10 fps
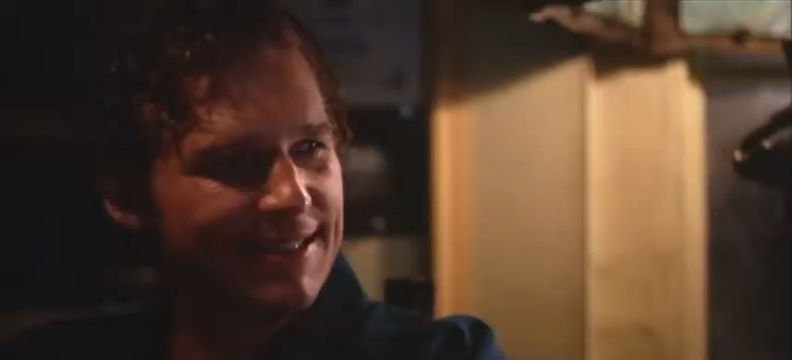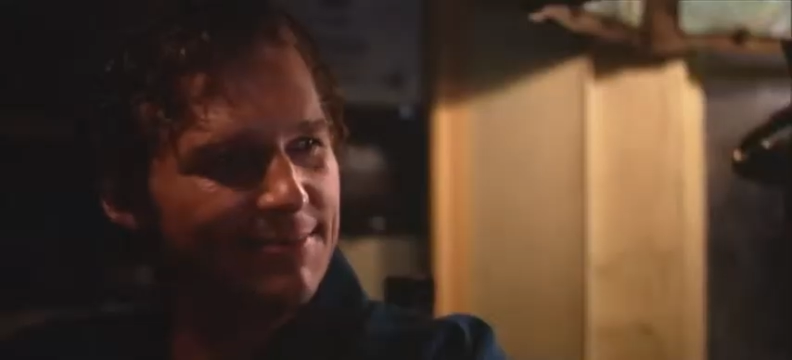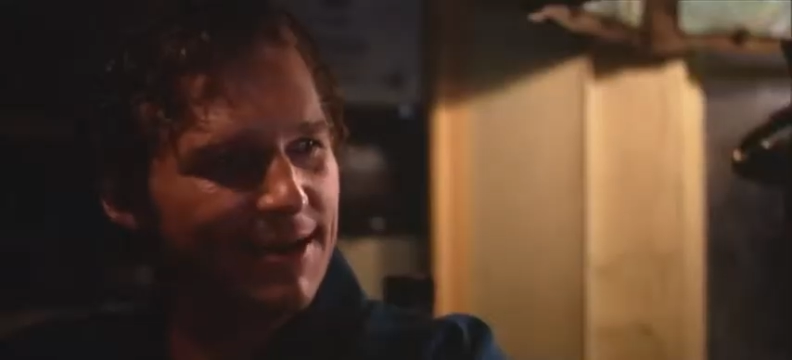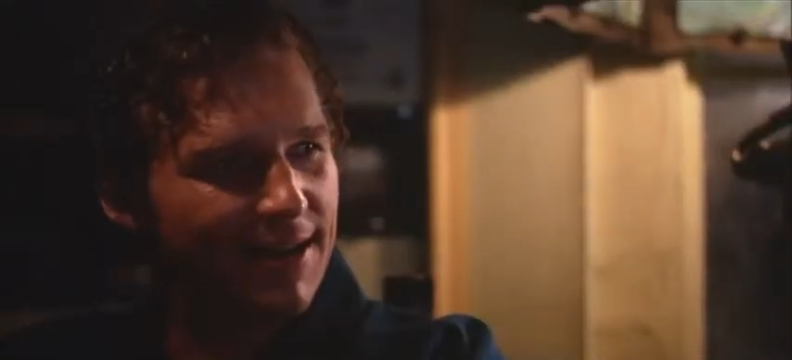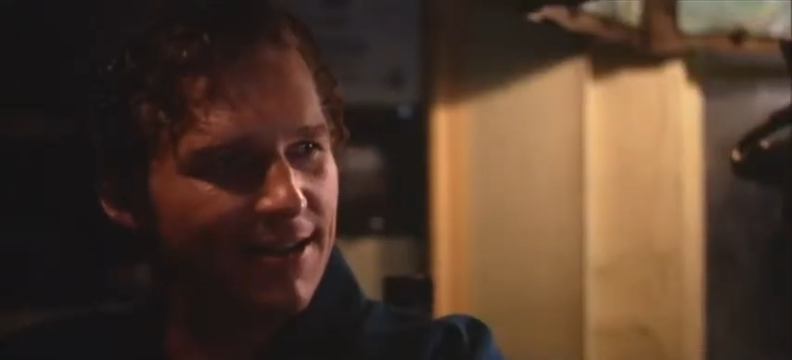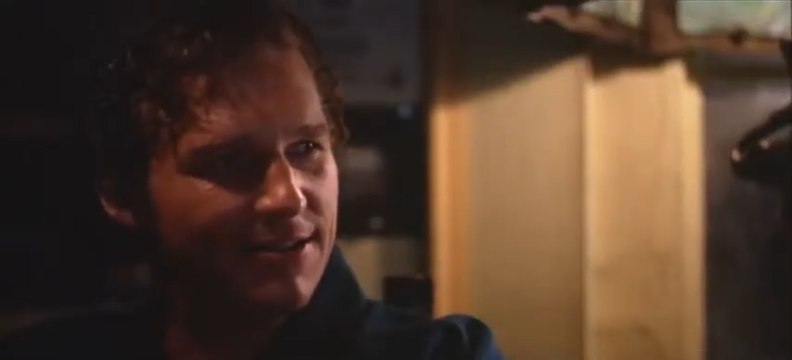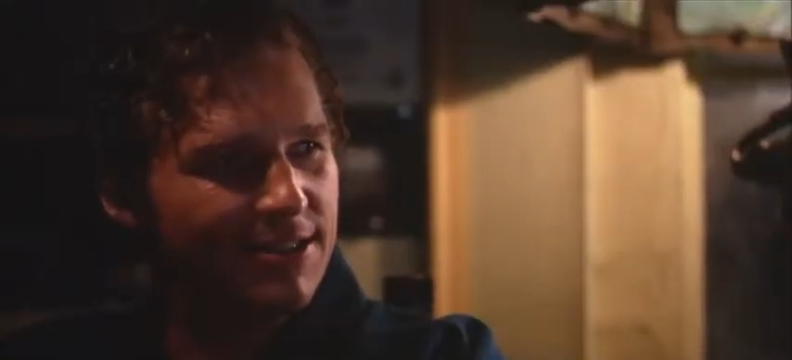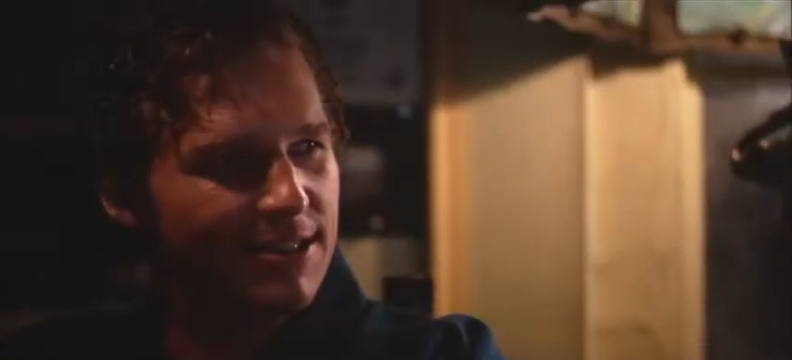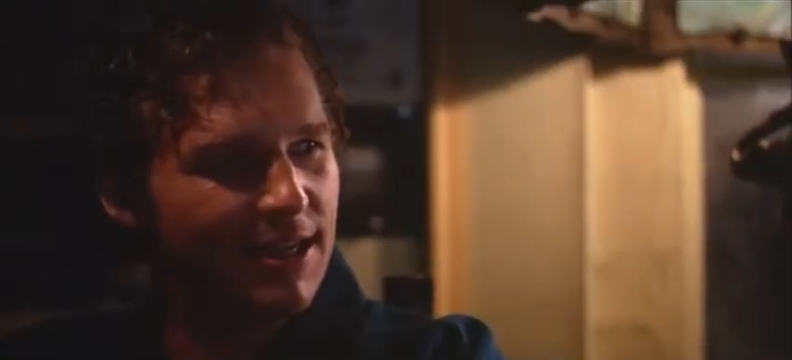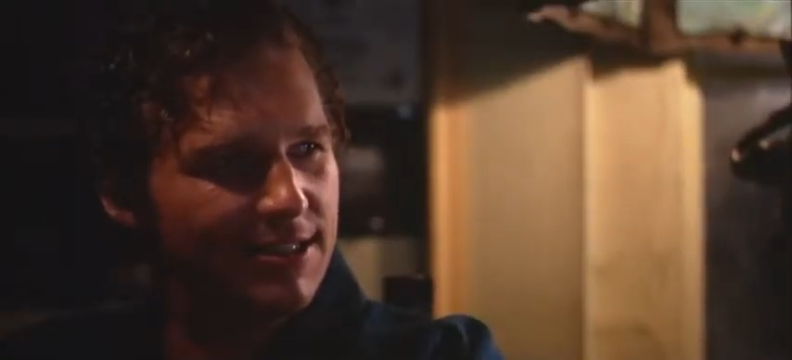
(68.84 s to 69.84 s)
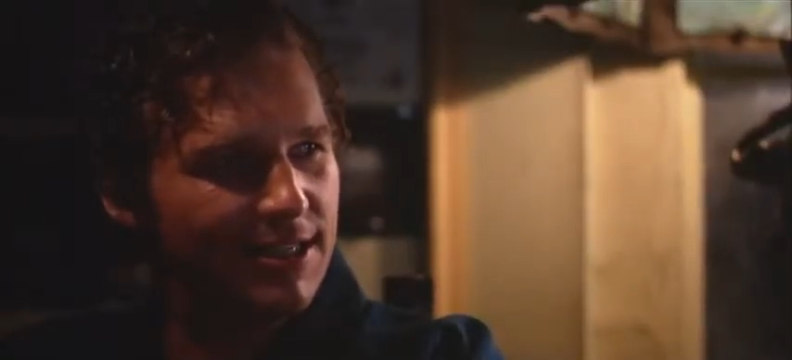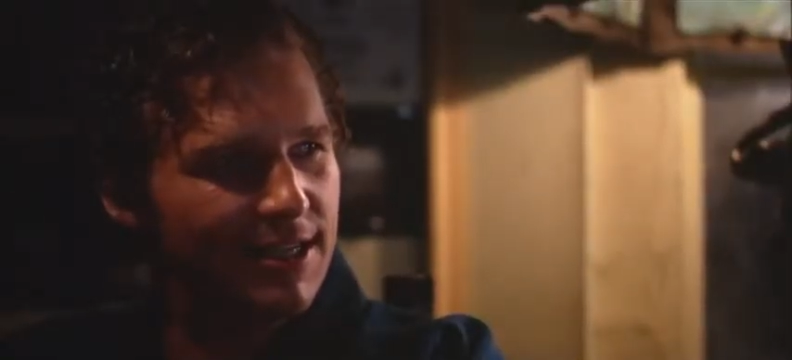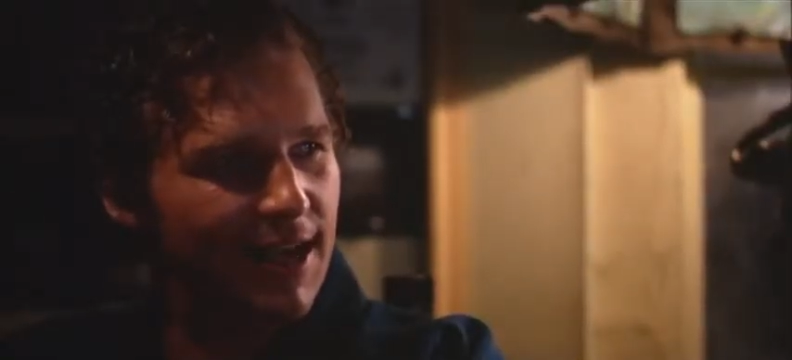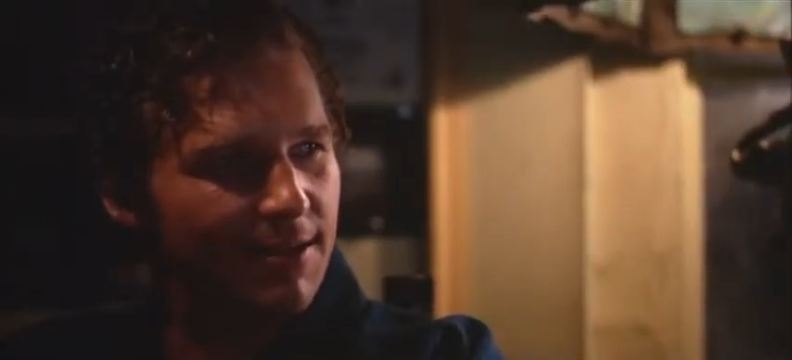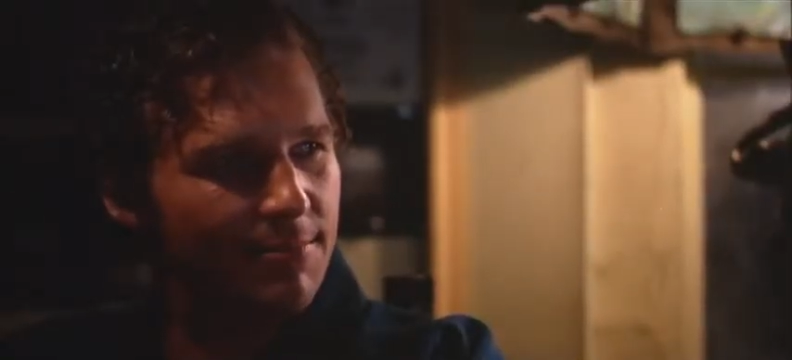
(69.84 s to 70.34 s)
Come on, you
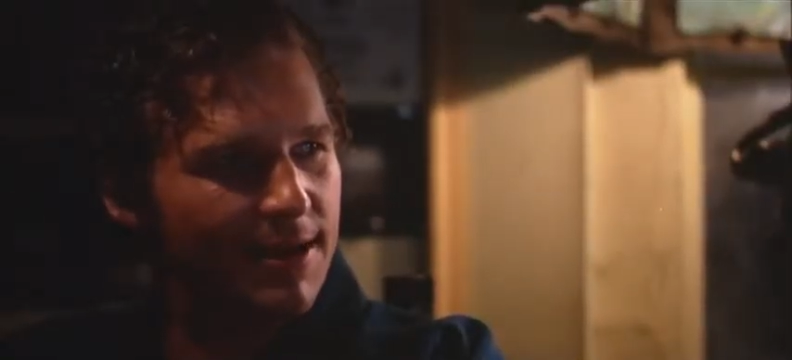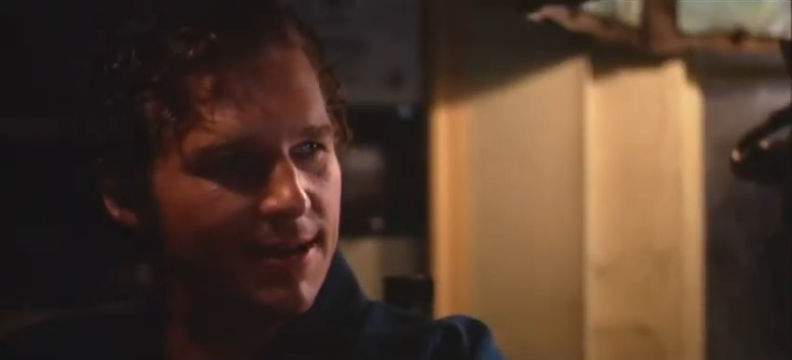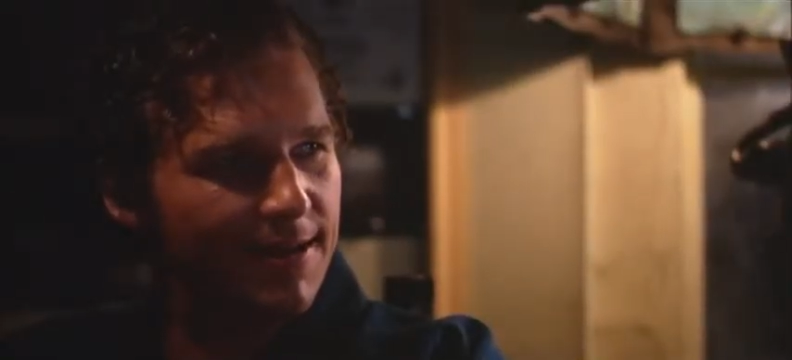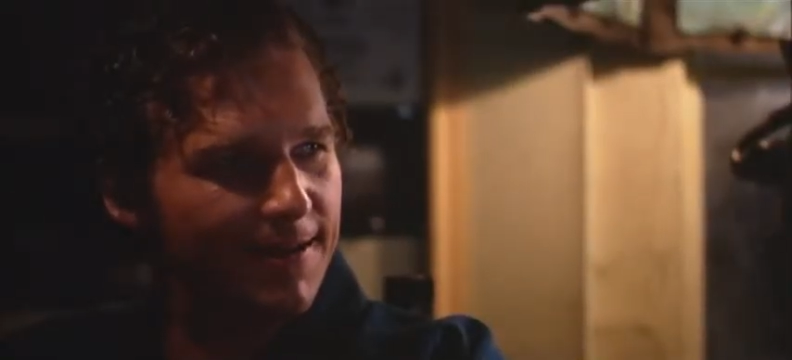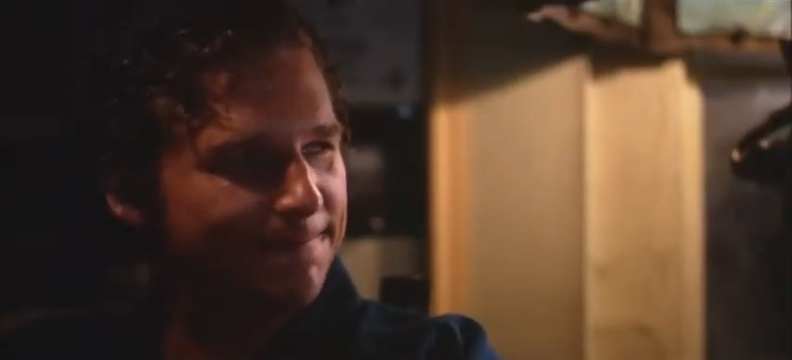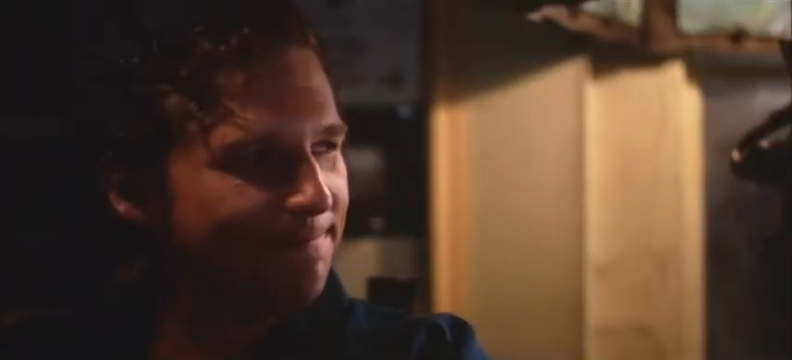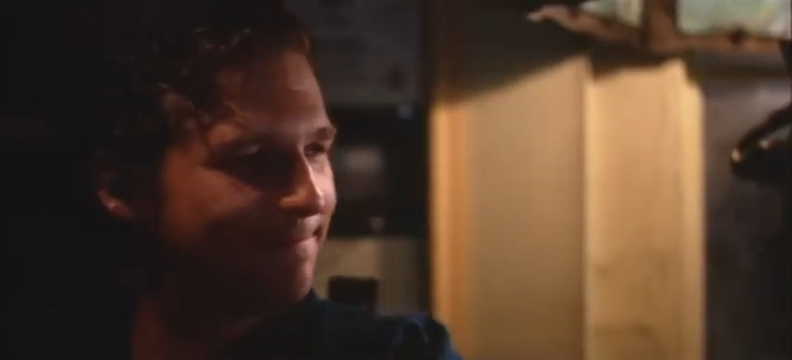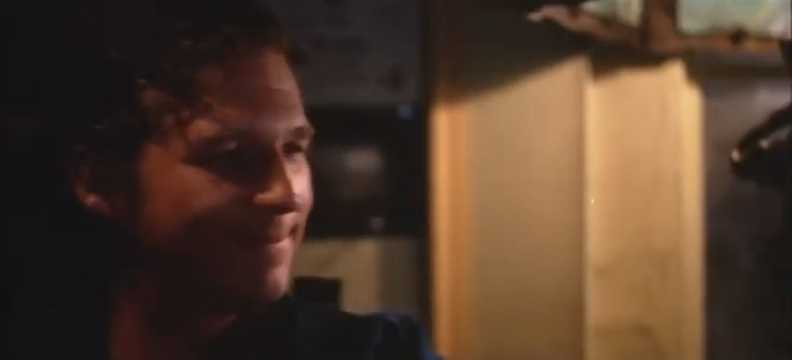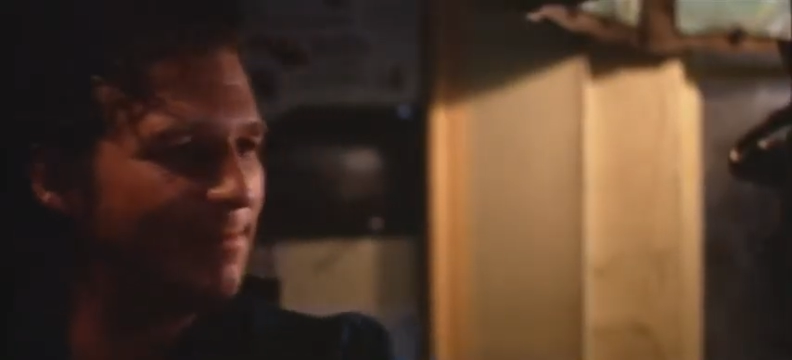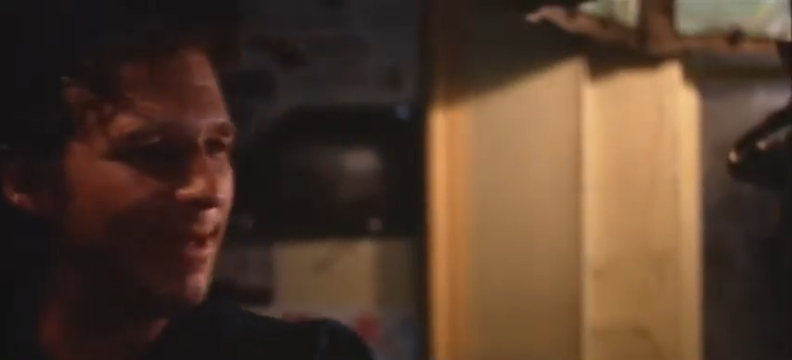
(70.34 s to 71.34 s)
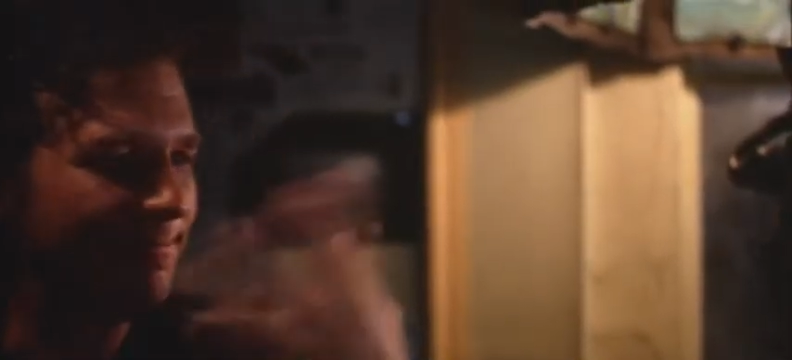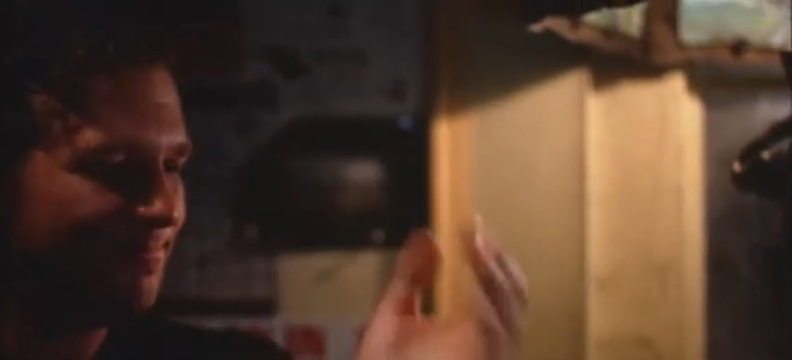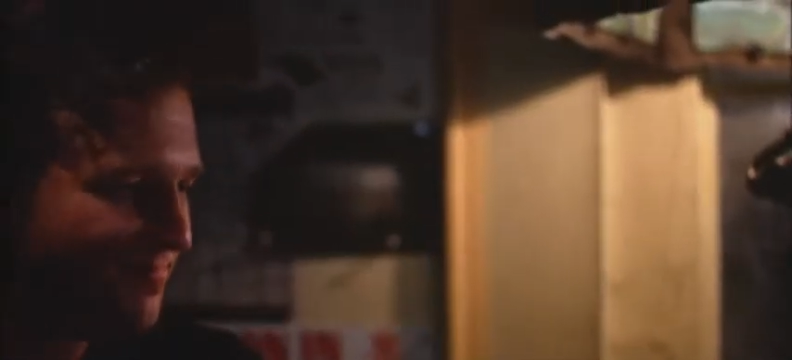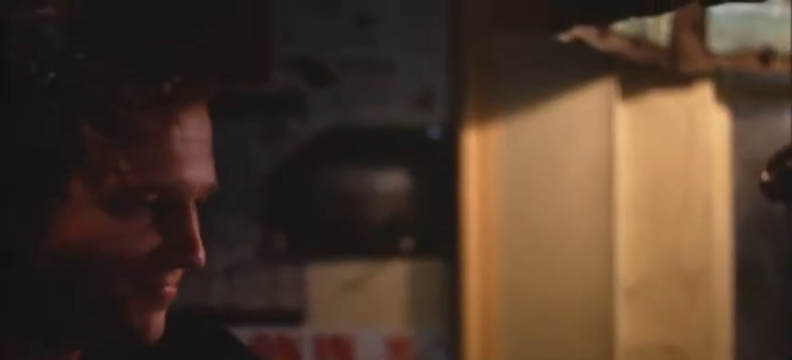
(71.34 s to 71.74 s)
scuzzy data, be in there. Come on.